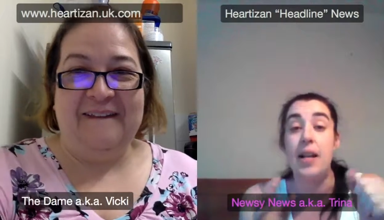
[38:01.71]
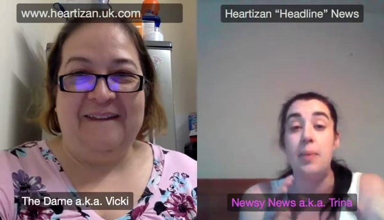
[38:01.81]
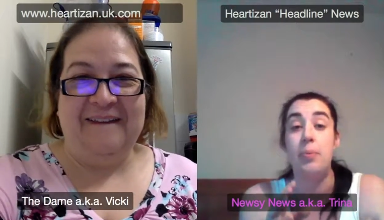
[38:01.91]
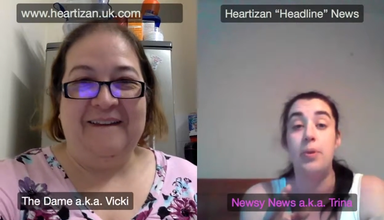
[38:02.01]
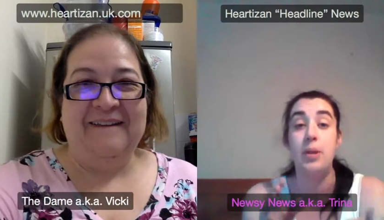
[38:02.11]

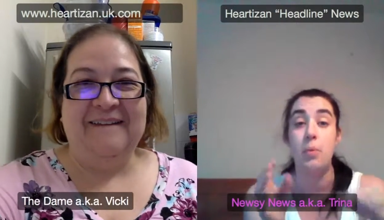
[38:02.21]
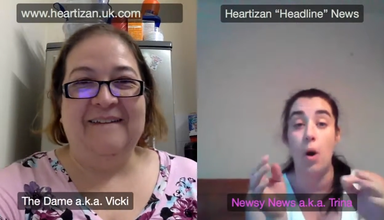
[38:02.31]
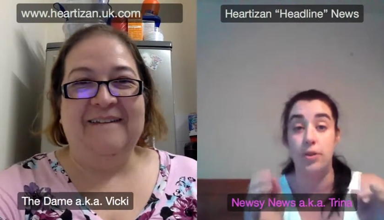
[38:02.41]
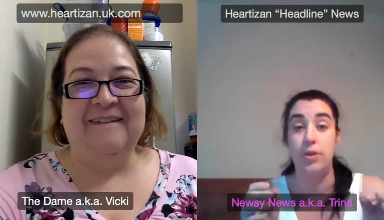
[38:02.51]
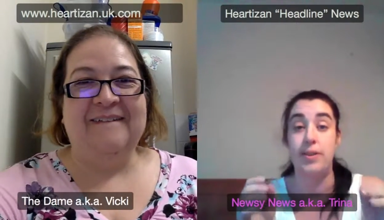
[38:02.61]
Speaker 1: anybody
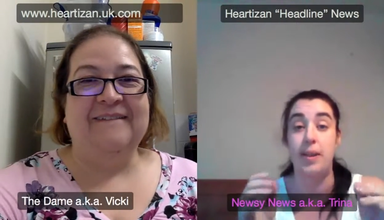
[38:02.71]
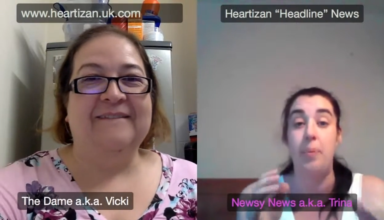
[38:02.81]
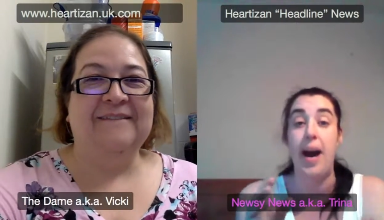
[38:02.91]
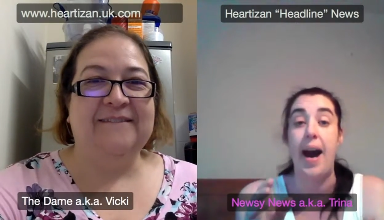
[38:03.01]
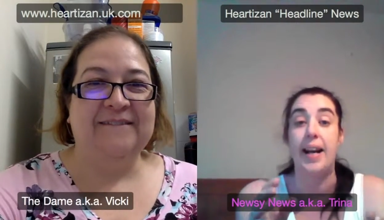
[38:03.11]
wants a
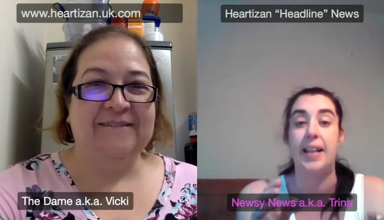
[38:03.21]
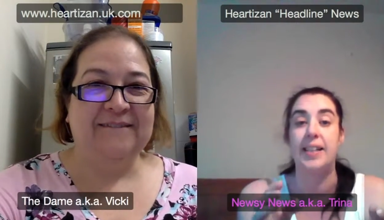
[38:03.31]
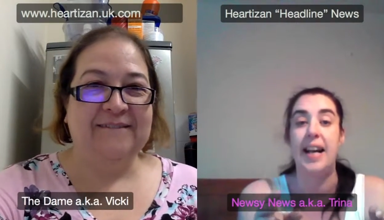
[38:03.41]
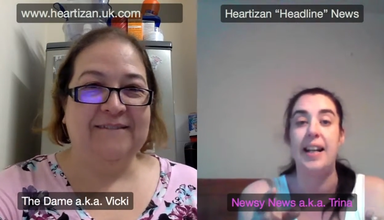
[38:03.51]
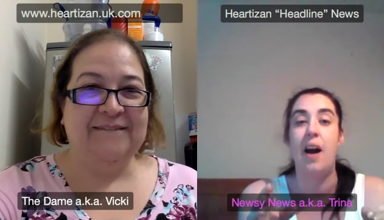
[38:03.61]
bag and
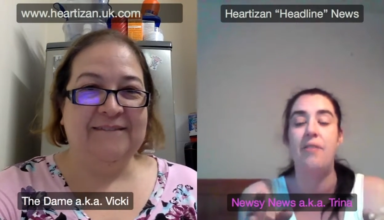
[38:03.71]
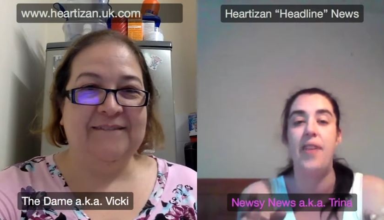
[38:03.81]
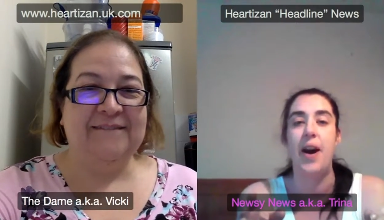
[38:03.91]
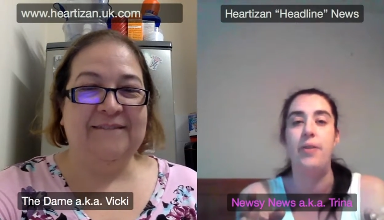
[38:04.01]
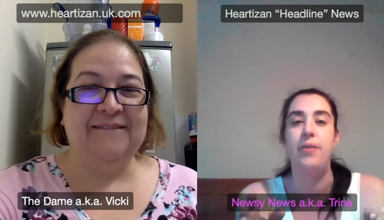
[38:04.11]
they love
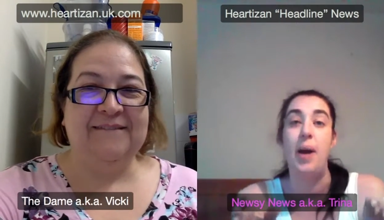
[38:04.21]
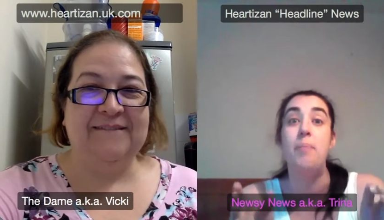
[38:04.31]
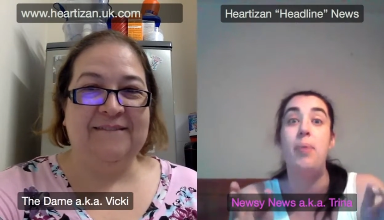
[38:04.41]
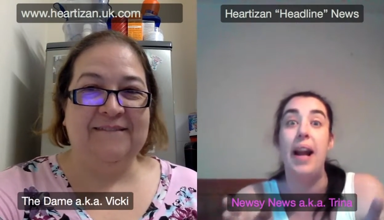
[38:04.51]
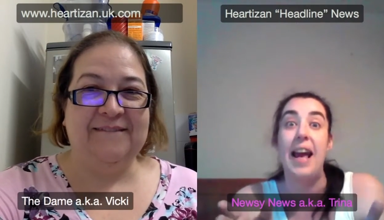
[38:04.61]
velvet,
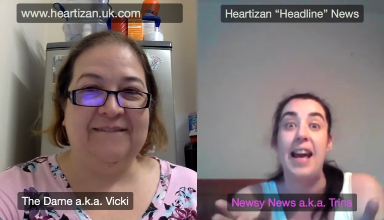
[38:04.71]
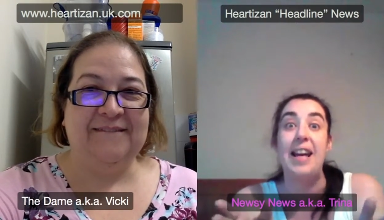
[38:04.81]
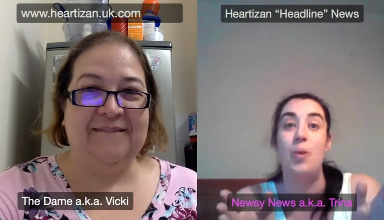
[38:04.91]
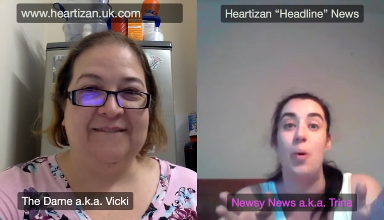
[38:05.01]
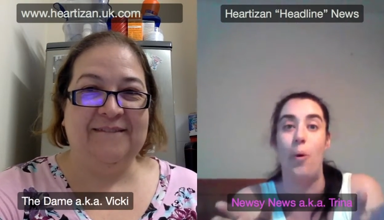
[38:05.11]

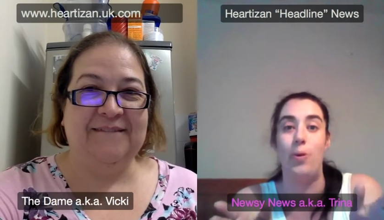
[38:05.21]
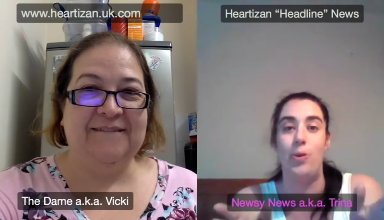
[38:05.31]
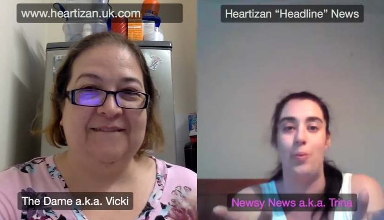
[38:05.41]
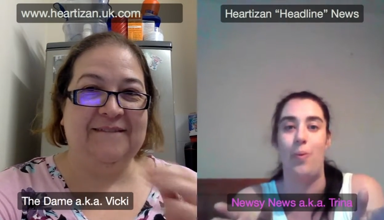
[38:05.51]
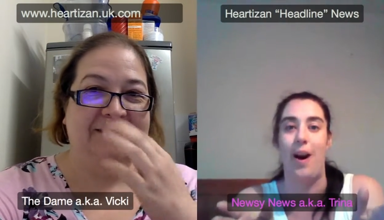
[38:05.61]
please
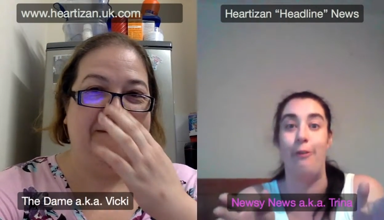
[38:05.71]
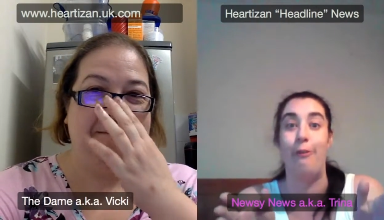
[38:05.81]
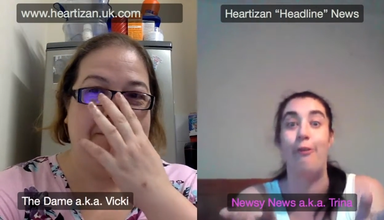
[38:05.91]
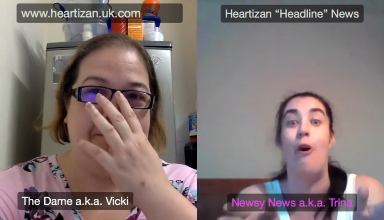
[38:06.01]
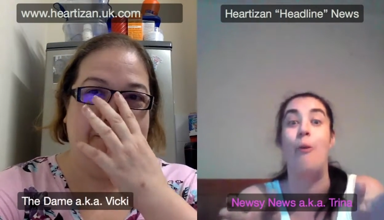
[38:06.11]
order one
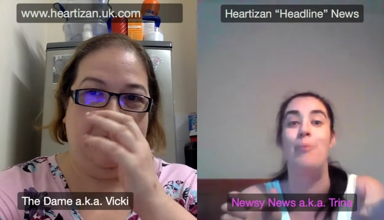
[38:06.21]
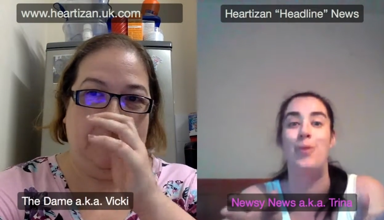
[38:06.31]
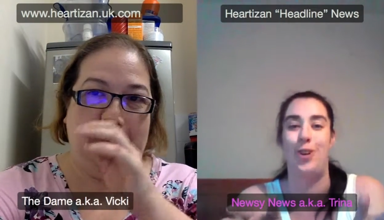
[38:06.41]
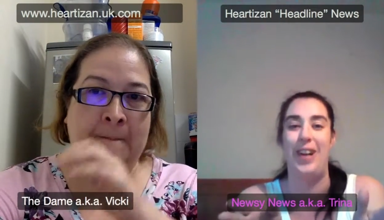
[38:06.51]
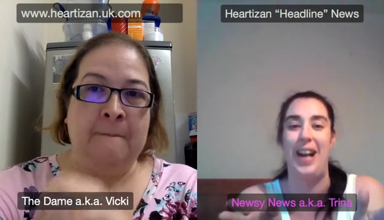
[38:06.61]
from
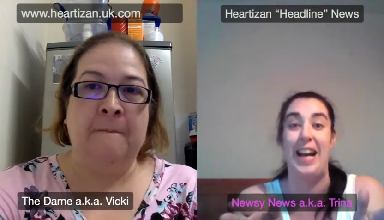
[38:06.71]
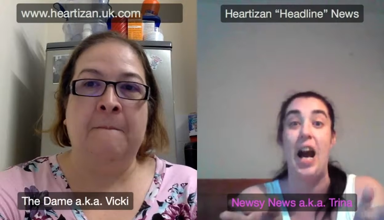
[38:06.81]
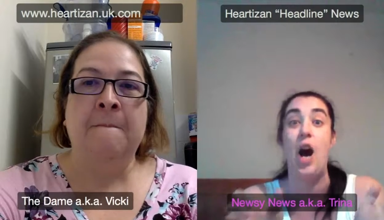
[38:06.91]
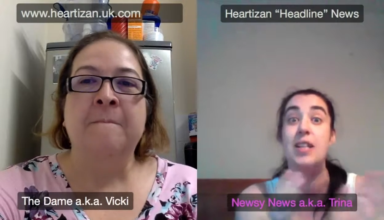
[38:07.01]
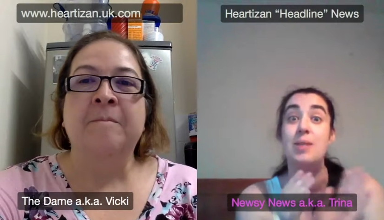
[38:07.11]
Dolly.